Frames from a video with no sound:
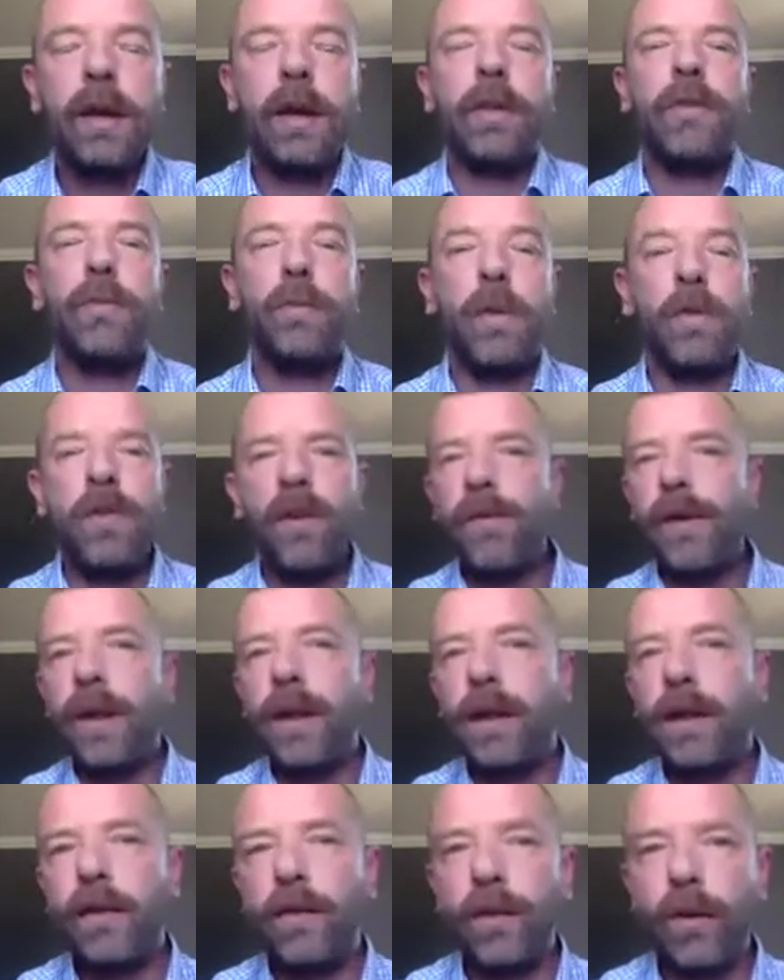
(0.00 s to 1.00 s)
And
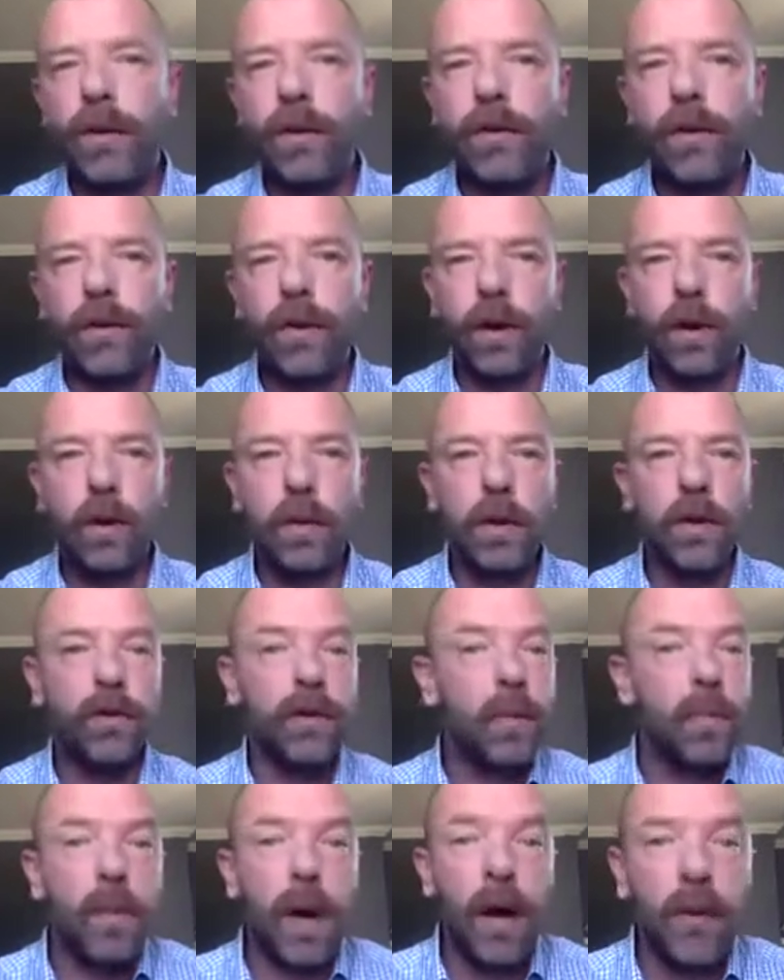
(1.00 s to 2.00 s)
specifically, insertions are
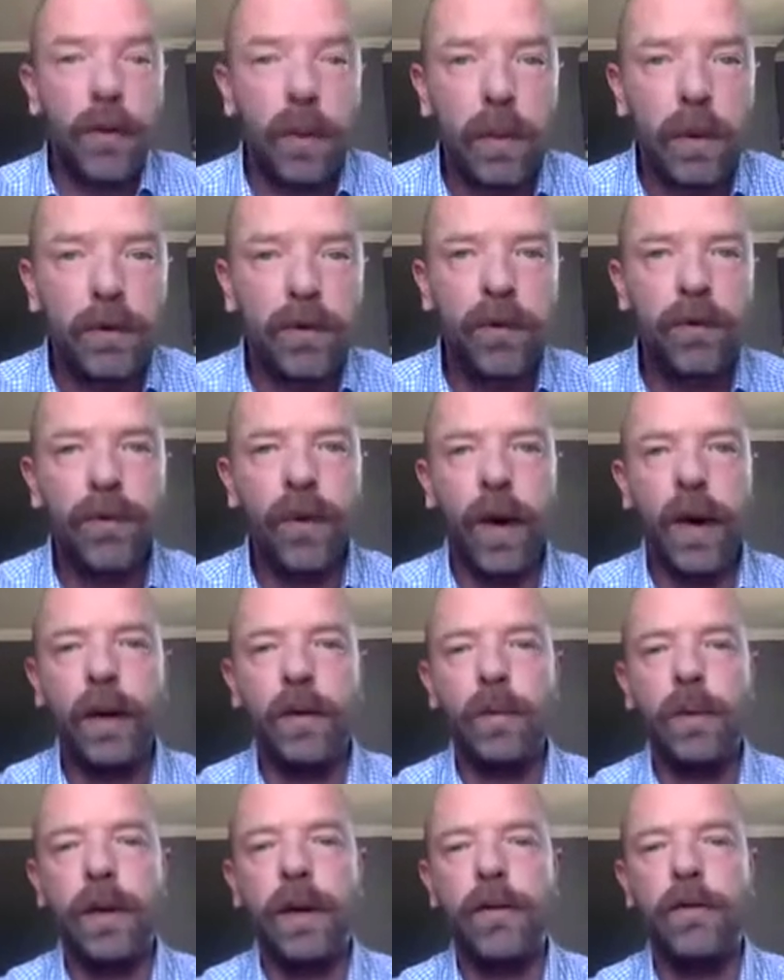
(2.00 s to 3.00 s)
almost impossible to
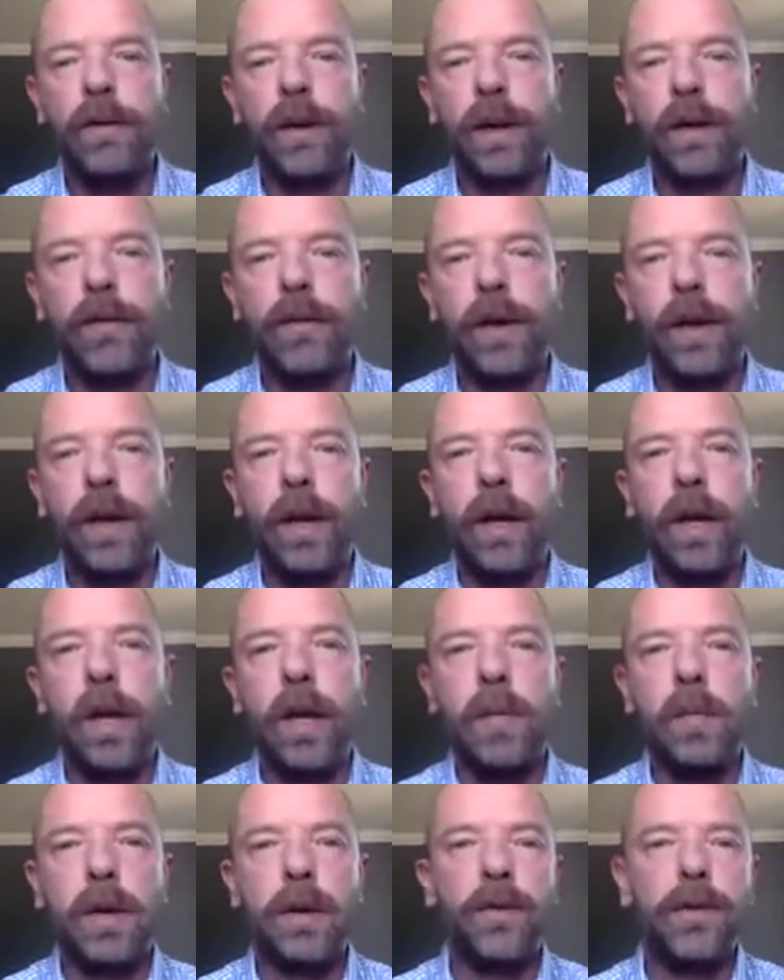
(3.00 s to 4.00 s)
find with NGS
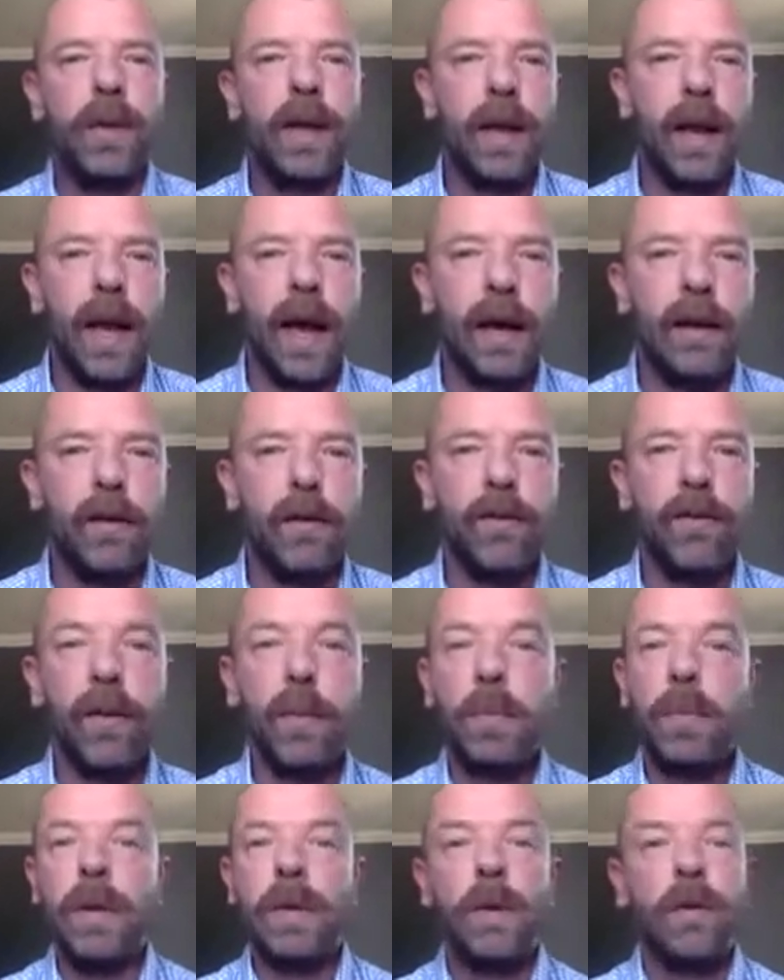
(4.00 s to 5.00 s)
because the aligners
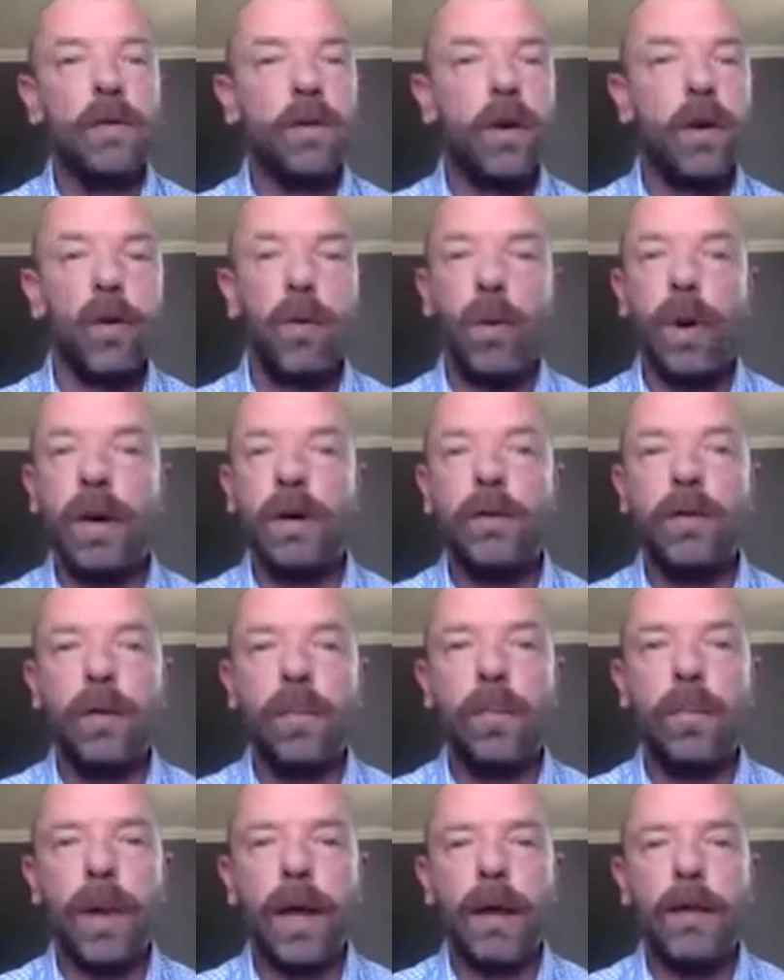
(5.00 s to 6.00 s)
simply don't know where to
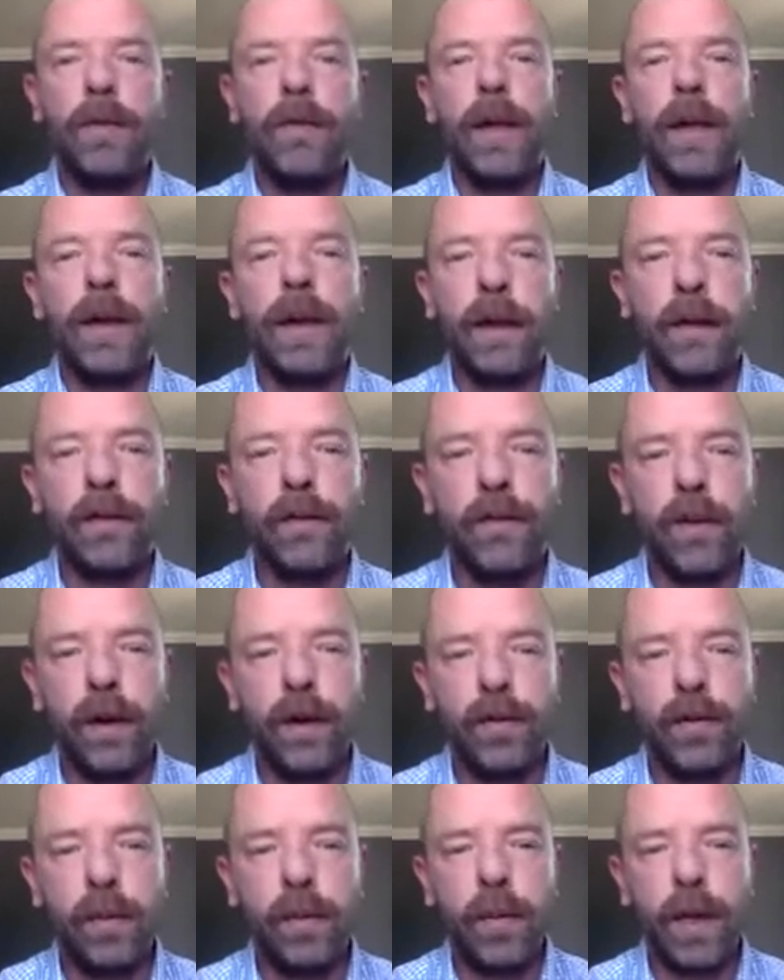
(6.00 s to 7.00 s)
place that extra
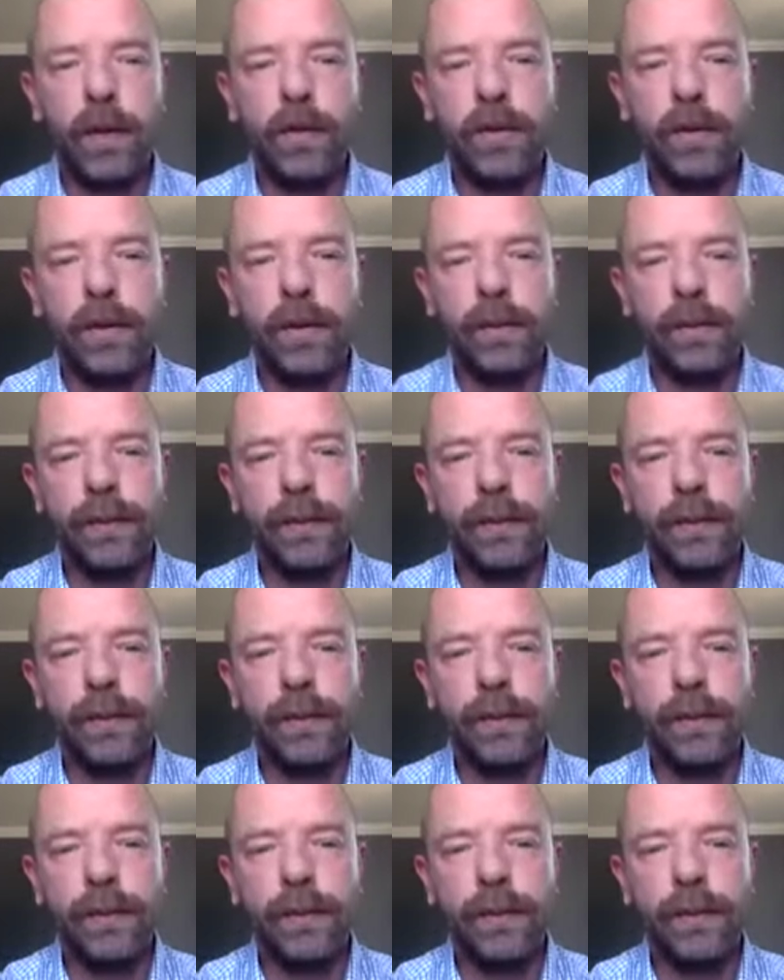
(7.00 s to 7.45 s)
information.